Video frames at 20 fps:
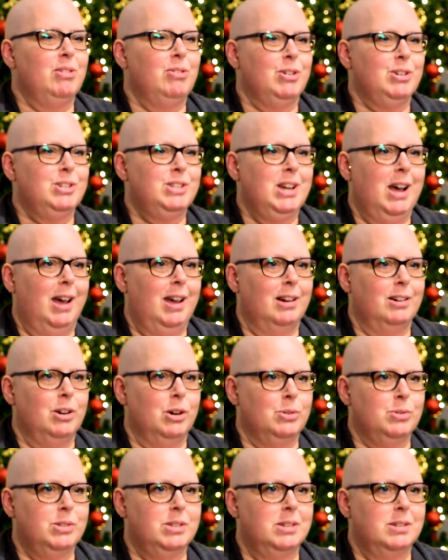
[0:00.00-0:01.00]
first
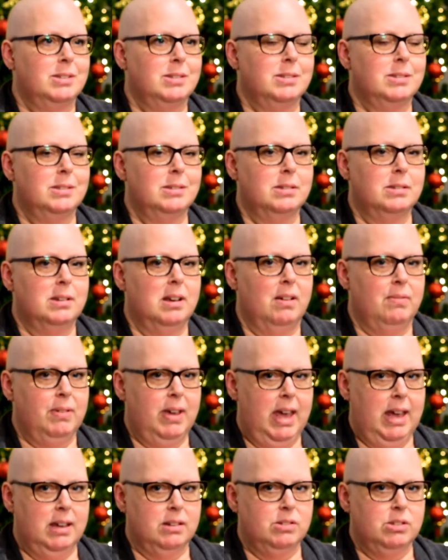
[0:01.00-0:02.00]
diagnosis of
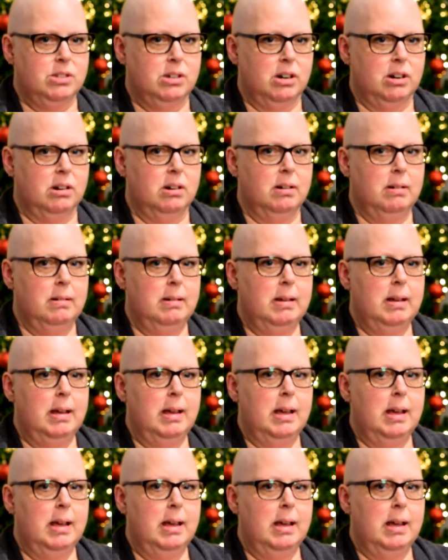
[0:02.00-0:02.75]
cancer,